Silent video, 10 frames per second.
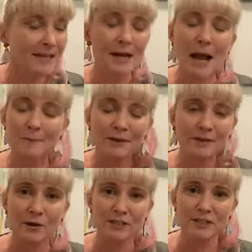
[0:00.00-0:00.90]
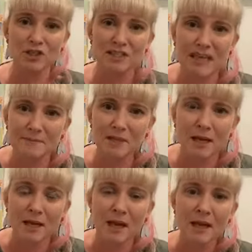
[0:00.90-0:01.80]
A couple of the girls just kept
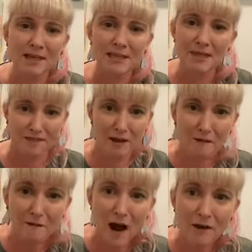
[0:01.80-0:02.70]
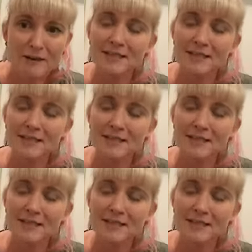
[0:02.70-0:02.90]
saying, is that the virus?